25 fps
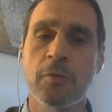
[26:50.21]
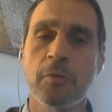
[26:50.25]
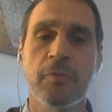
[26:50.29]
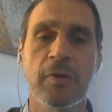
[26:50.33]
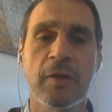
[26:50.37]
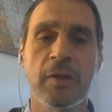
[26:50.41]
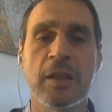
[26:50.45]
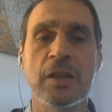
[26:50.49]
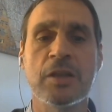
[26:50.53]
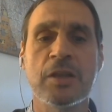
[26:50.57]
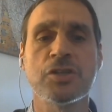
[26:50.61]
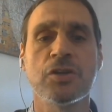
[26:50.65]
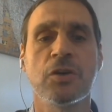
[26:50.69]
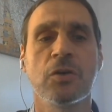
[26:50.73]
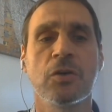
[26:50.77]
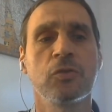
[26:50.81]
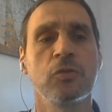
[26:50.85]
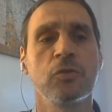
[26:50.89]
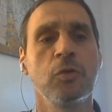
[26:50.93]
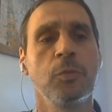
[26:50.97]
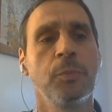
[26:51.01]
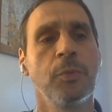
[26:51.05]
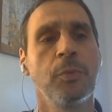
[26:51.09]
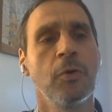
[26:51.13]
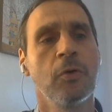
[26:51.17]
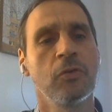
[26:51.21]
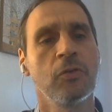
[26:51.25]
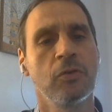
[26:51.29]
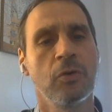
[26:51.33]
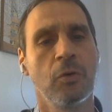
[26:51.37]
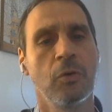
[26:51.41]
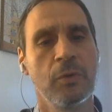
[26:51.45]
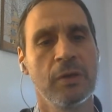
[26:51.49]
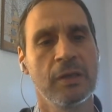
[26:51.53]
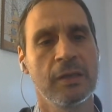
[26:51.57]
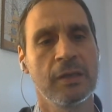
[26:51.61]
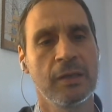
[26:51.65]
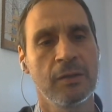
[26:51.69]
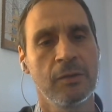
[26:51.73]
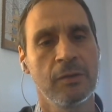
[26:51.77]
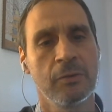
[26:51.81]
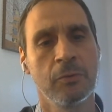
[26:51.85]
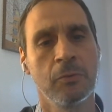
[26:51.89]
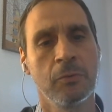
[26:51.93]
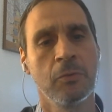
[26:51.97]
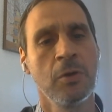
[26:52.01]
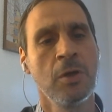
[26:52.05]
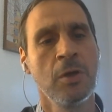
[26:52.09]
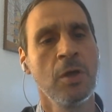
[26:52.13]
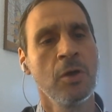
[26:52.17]
financial support, so we can
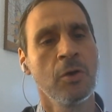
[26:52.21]
do